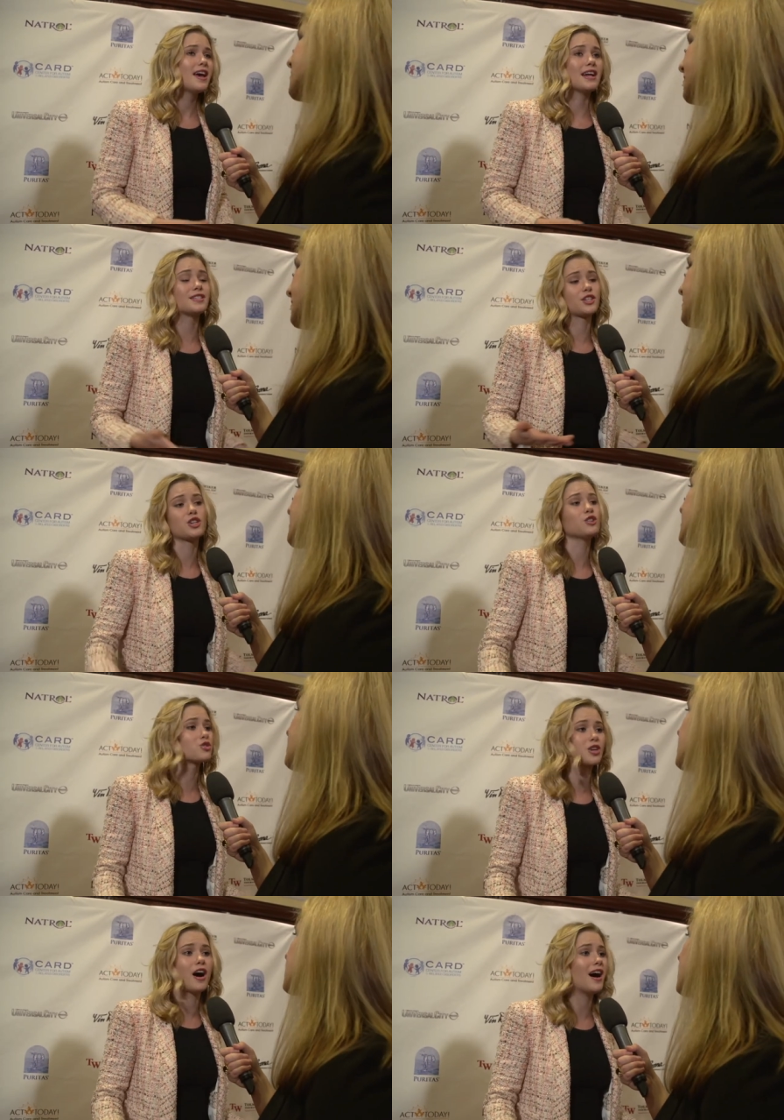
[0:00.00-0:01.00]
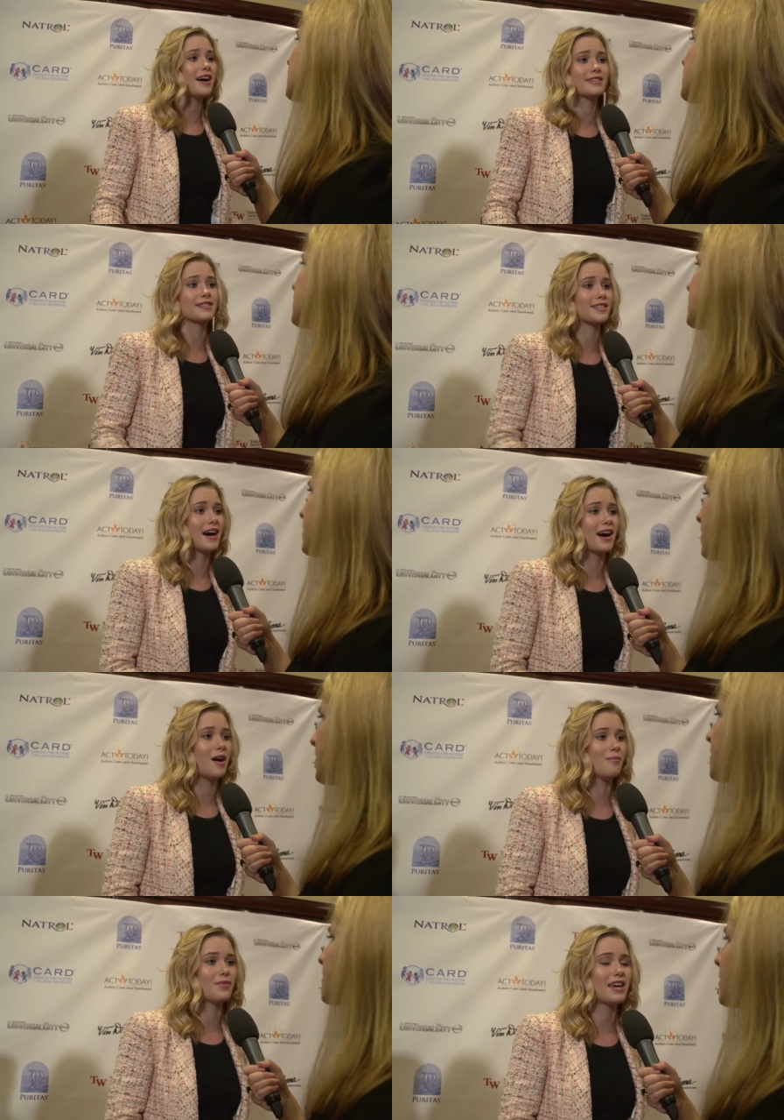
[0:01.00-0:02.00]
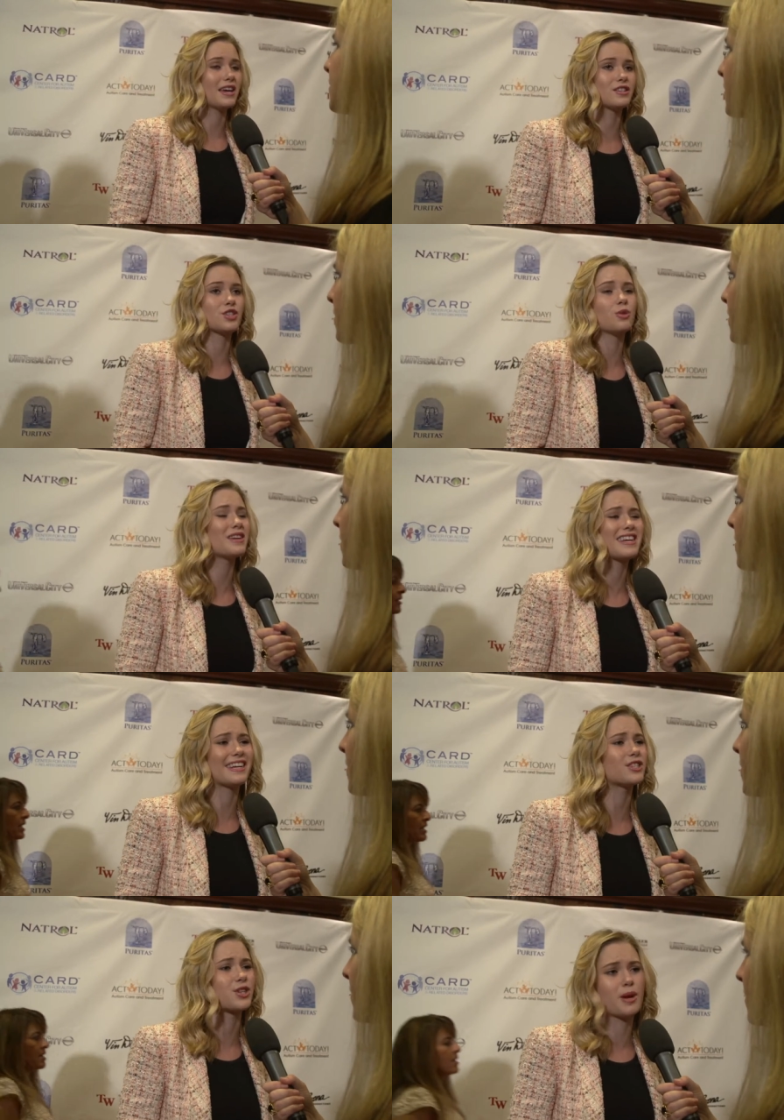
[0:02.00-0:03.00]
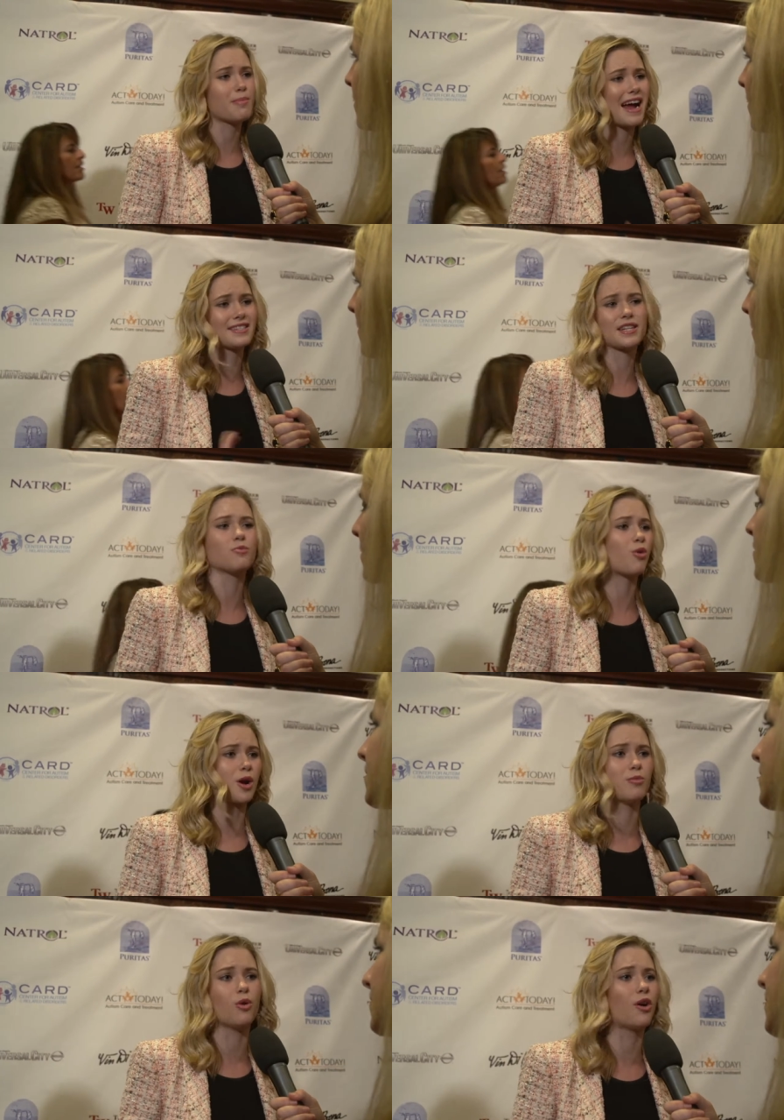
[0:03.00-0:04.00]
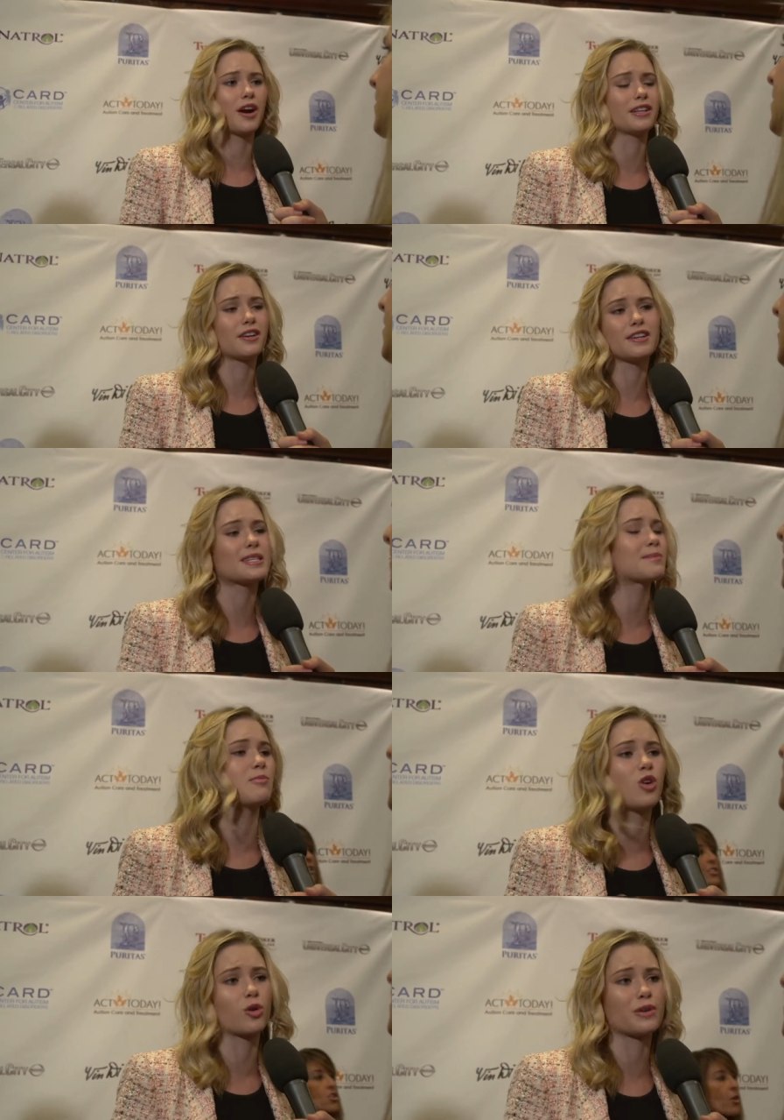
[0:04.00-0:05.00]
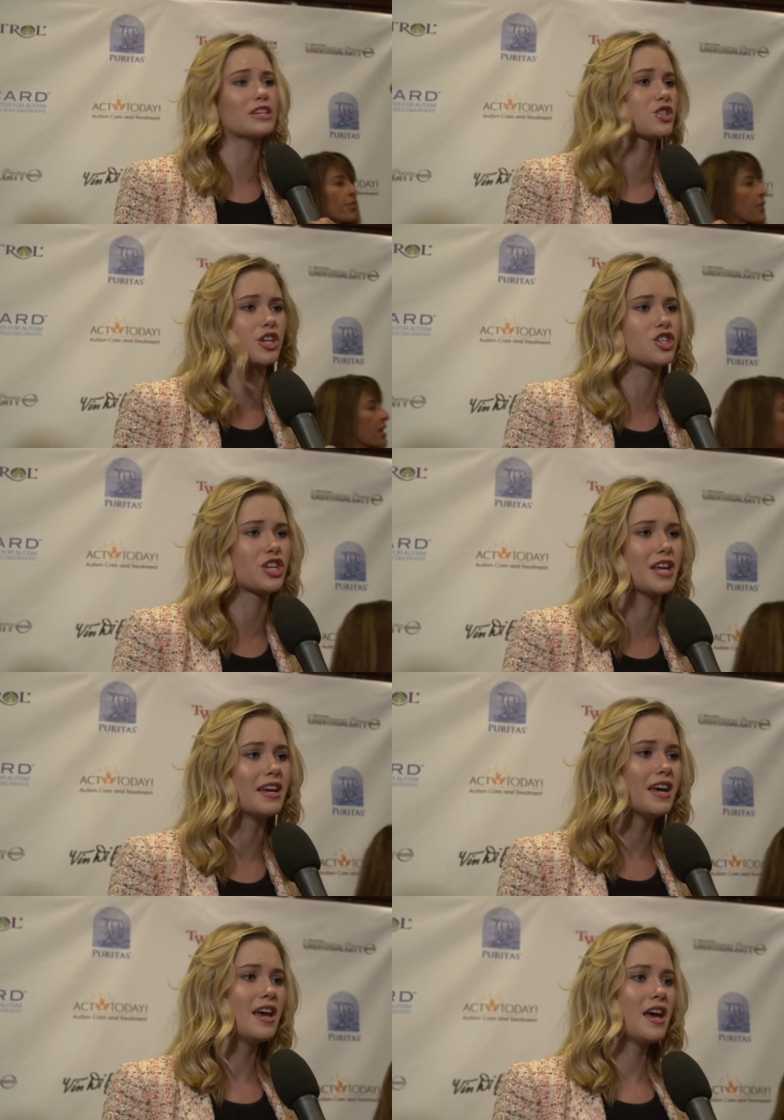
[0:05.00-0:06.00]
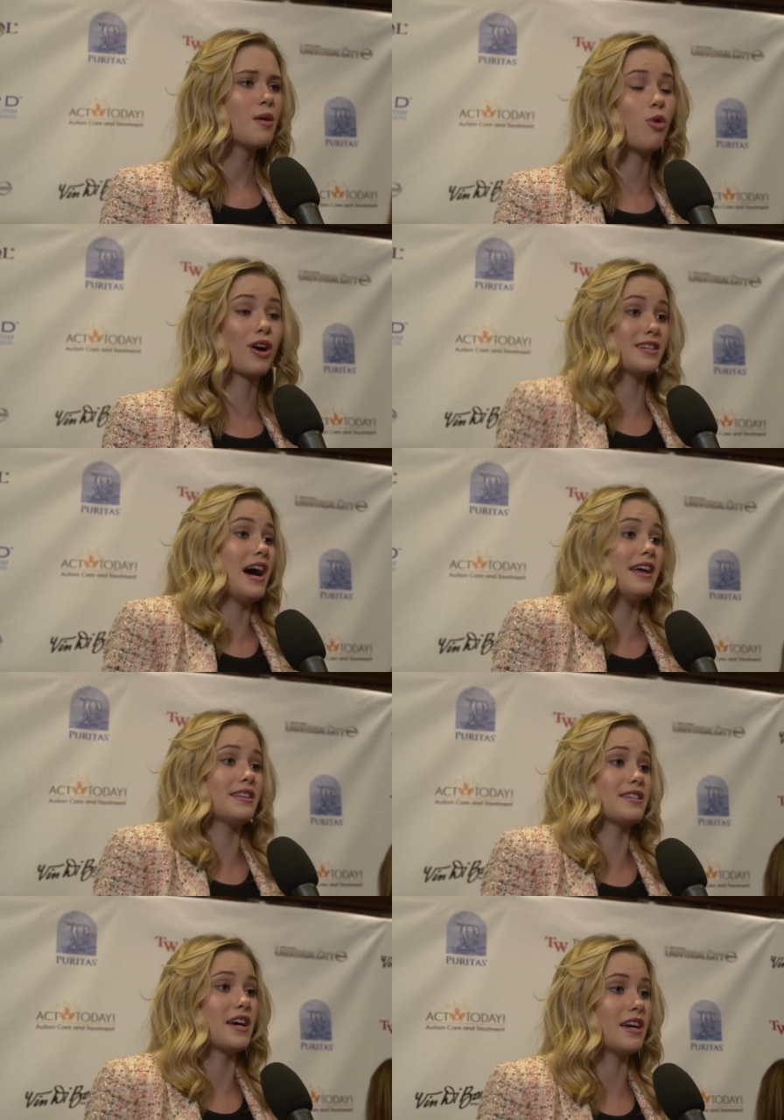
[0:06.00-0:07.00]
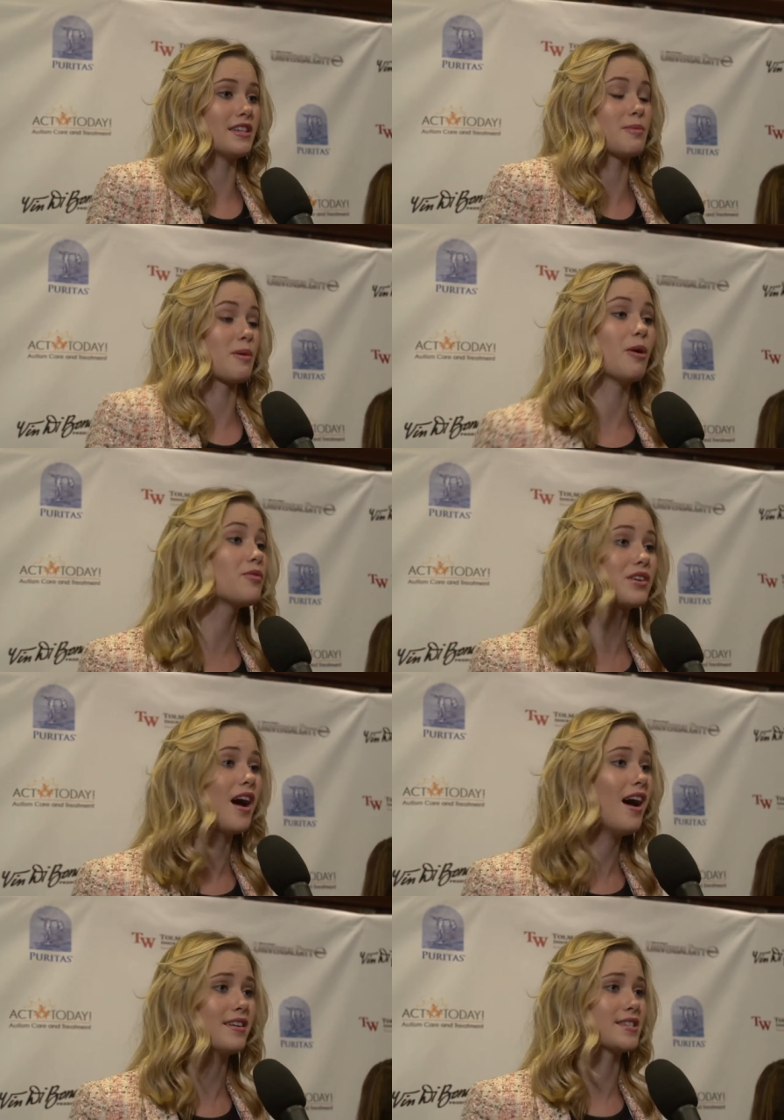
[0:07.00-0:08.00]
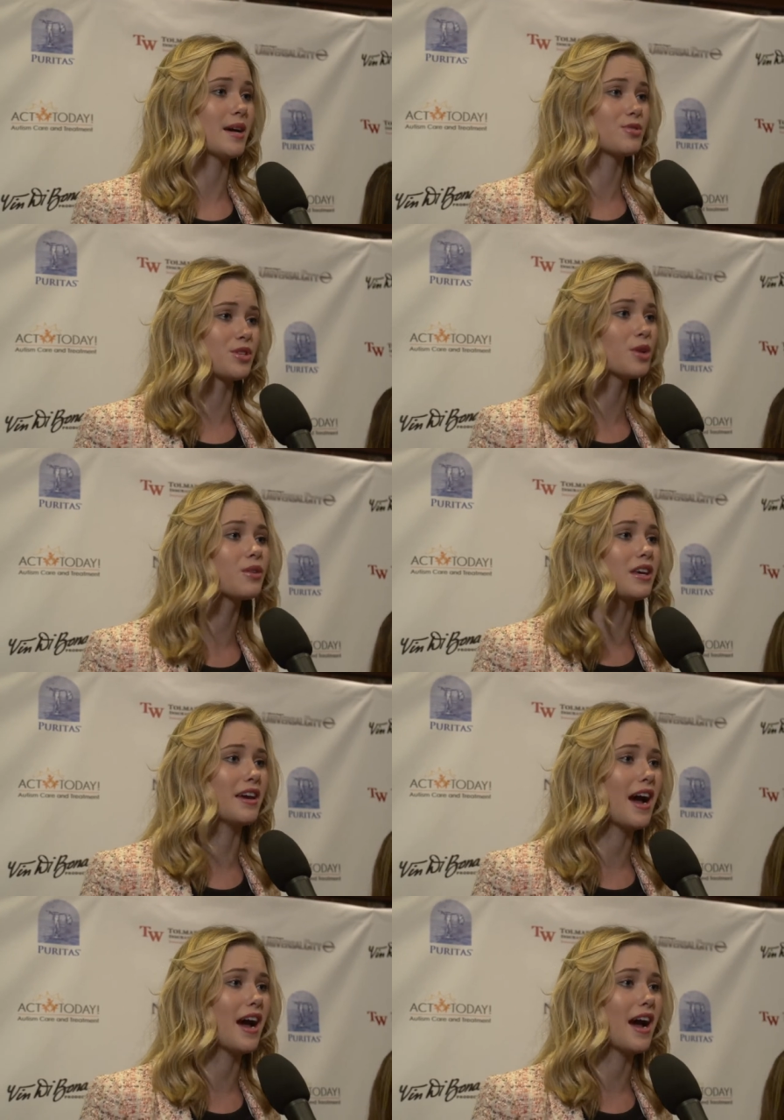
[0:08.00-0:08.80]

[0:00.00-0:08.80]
it's a huge cause um, and so many kids are impacted and more and more and there needs to be more research and more done to, to promote the cause absolutely